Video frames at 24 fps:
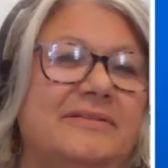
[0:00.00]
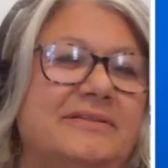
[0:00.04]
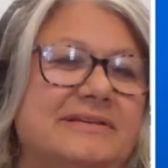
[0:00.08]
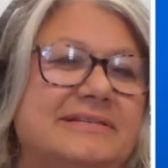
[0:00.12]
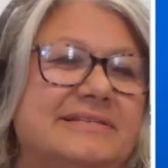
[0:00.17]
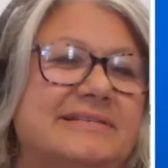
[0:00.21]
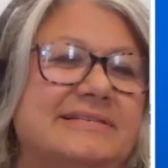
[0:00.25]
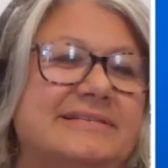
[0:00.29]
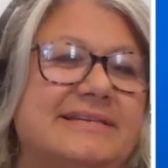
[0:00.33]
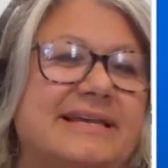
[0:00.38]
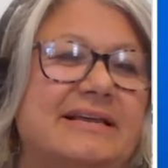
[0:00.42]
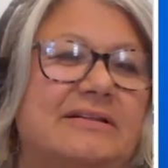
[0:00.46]
and
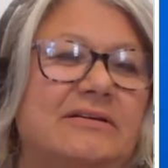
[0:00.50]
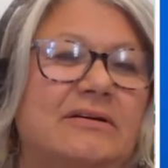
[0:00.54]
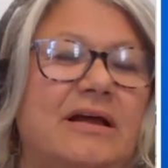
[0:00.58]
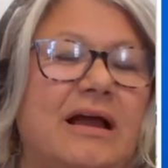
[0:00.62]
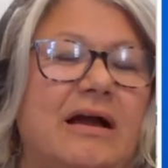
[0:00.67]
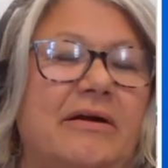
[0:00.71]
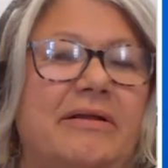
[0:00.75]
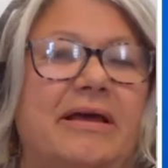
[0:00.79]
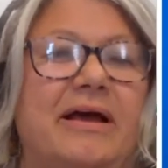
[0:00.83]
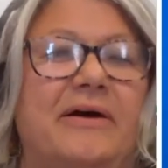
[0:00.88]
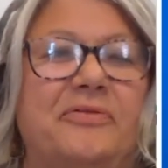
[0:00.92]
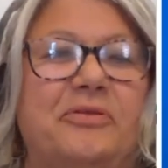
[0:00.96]
this is St. Clair
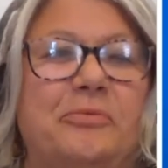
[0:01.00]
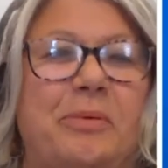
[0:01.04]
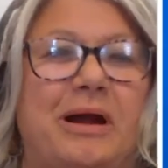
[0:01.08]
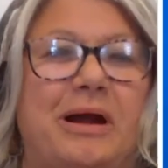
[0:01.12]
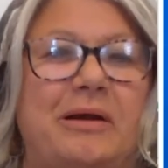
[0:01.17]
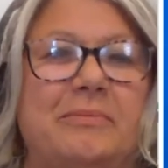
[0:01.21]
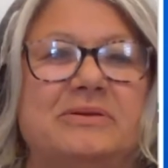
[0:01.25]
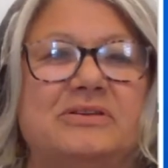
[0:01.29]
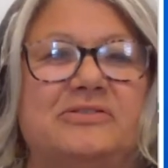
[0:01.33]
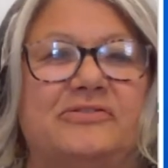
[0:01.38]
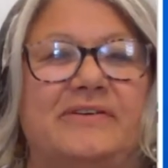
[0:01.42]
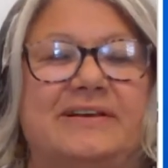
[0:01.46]
County Health
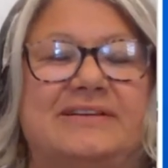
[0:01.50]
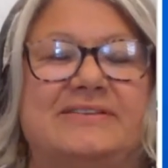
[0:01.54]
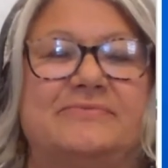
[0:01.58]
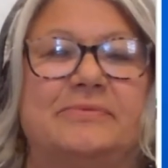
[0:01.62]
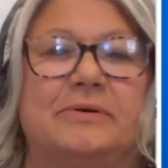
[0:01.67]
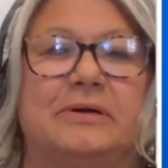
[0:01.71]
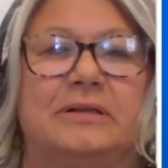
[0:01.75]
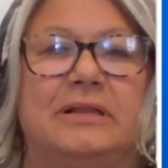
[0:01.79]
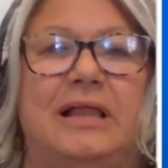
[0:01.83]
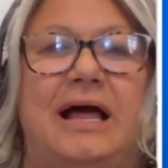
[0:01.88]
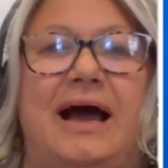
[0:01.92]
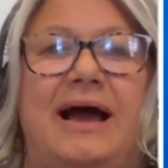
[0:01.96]
Department's
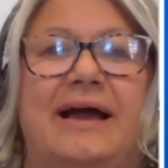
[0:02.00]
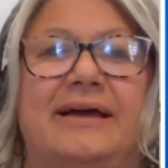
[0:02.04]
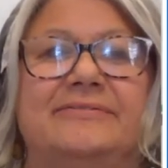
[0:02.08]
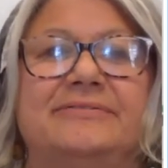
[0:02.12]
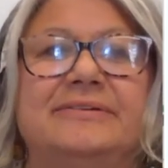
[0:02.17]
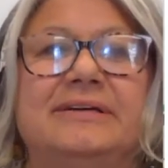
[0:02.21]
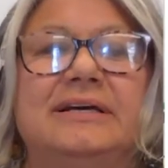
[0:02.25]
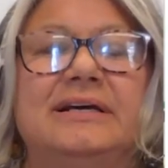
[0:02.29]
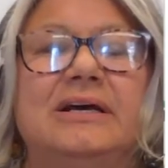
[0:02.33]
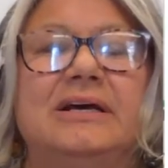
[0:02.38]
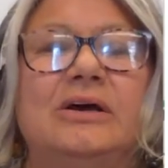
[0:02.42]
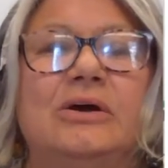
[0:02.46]
Facebook Live,
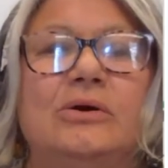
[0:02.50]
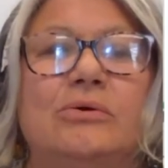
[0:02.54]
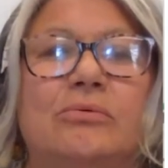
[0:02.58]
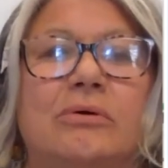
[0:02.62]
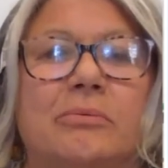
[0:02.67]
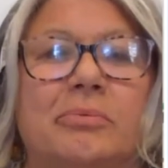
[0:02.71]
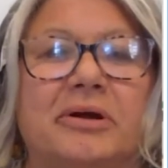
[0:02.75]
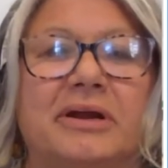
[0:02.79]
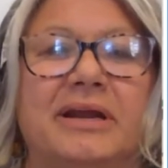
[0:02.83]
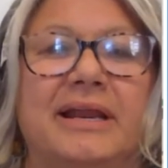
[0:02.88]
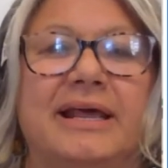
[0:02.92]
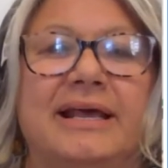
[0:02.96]

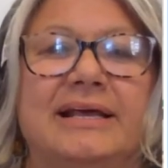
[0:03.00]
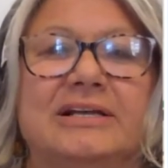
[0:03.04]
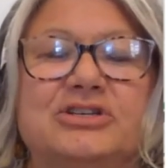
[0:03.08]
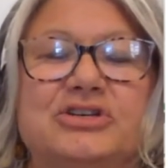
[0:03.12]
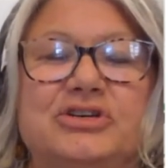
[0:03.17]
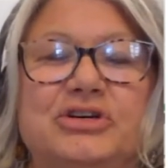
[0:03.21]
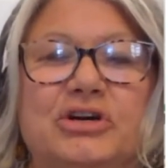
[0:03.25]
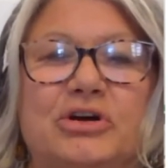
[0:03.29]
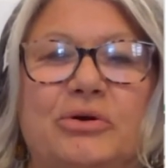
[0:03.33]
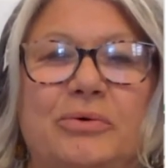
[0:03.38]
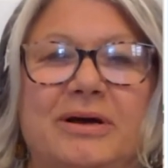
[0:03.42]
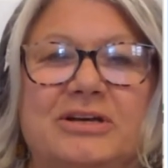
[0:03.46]
where we're going to
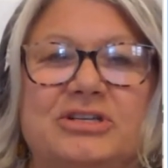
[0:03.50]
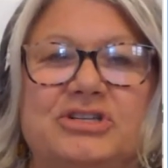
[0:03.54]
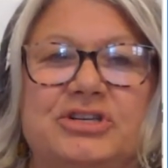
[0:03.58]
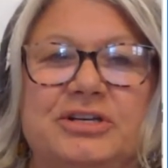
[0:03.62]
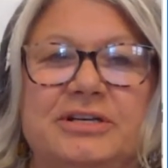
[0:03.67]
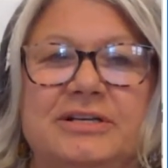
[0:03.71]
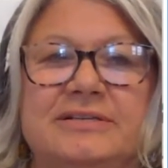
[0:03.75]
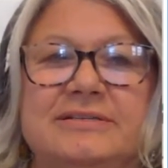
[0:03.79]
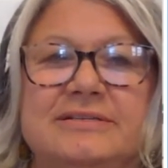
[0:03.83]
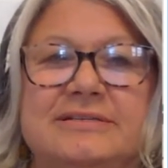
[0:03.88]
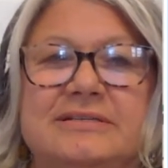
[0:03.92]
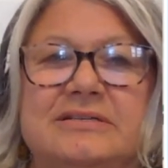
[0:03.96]
answer your
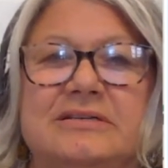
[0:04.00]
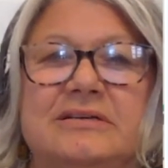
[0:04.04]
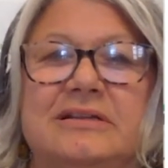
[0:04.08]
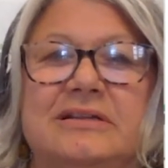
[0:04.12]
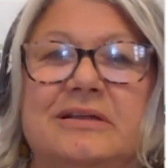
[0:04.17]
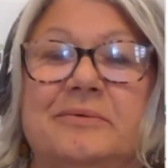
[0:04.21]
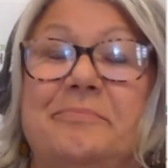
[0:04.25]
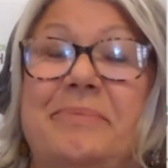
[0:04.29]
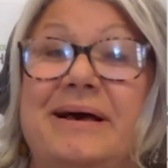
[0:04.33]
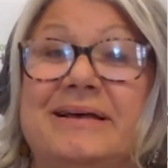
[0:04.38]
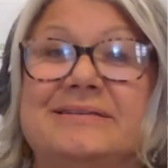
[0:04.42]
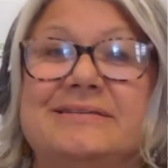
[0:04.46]
questions to
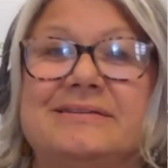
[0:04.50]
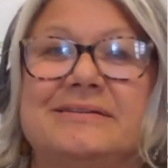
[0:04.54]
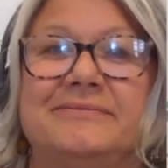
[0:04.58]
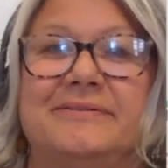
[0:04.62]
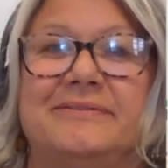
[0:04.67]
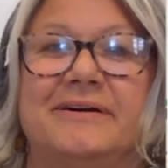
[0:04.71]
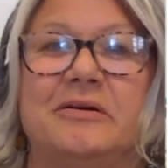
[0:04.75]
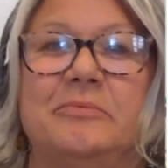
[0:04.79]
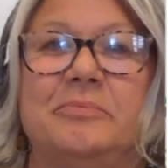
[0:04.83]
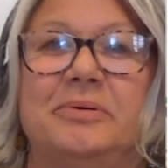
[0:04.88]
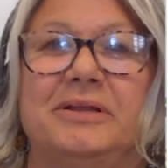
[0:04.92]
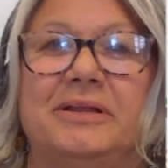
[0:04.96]
the best of
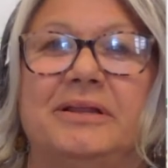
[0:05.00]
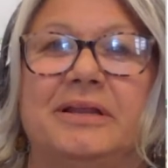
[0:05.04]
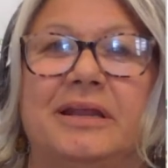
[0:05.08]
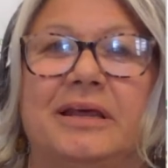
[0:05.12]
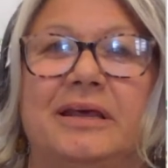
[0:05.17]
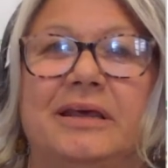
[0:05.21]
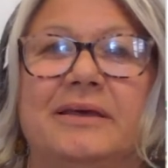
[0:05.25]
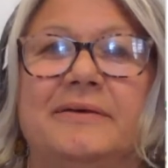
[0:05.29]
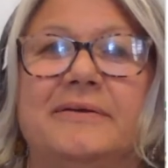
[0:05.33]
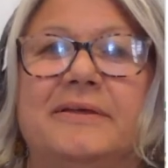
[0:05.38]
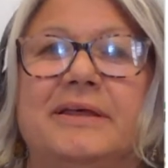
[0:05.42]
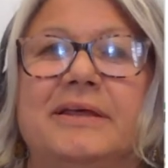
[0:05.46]
our
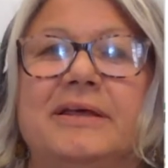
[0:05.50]
ability.